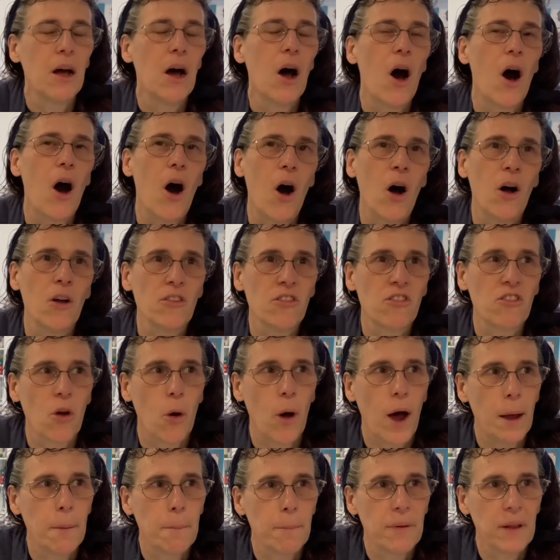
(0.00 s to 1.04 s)
Also,
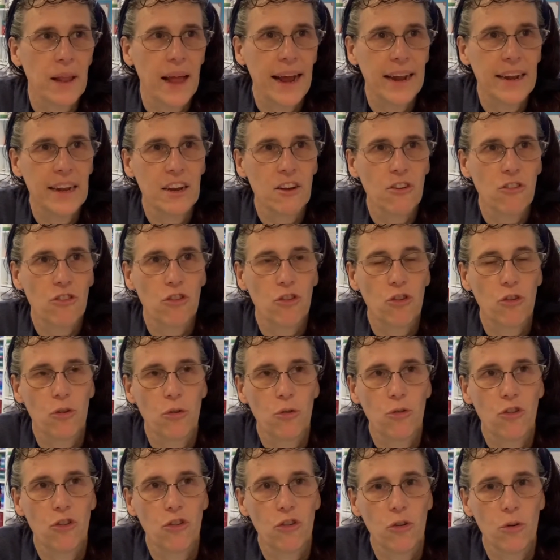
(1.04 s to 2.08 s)
I'm planning to
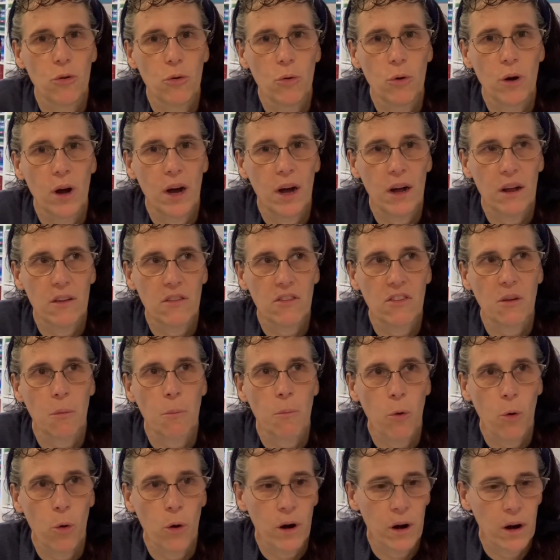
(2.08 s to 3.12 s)
do some
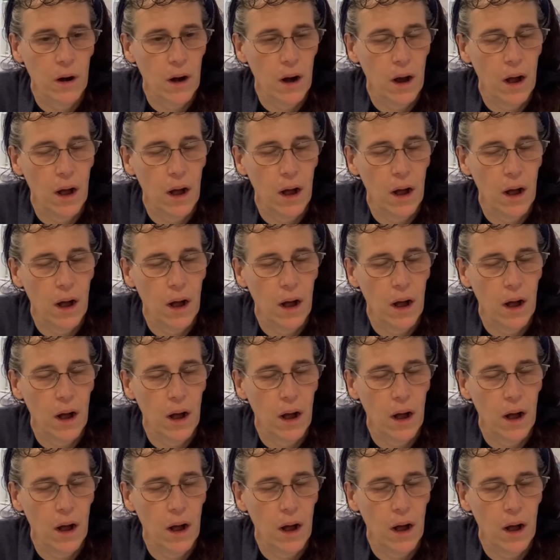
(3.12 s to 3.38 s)
more